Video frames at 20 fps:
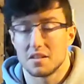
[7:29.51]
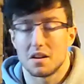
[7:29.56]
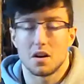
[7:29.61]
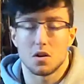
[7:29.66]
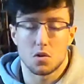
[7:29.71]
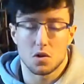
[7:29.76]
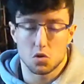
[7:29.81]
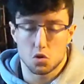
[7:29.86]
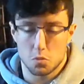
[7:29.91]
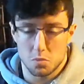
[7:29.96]
that
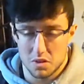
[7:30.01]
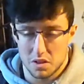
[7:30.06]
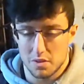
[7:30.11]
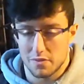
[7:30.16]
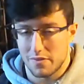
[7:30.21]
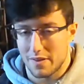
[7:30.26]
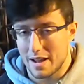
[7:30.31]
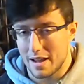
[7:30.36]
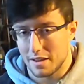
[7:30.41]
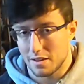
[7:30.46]
are going to be
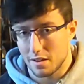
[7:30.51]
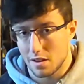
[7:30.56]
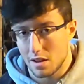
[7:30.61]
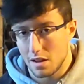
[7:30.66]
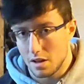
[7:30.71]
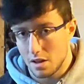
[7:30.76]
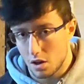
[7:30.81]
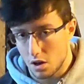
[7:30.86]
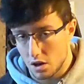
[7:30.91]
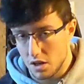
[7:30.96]
defined
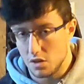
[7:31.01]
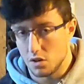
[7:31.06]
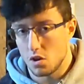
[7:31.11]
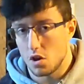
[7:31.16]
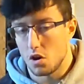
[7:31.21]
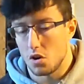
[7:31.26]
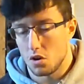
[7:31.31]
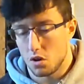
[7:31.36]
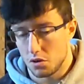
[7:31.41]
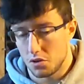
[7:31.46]
in
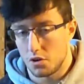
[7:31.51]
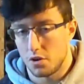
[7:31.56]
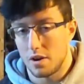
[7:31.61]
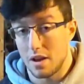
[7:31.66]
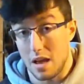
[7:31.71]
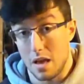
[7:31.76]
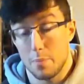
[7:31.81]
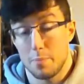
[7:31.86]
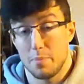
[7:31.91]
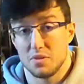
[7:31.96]

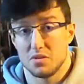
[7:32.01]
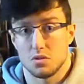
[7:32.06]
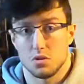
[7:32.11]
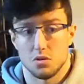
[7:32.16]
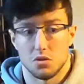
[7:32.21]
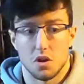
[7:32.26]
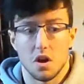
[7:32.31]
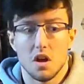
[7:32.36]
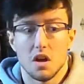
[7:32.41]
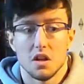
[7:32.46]
another
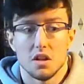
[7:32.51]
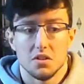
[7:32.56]
episode.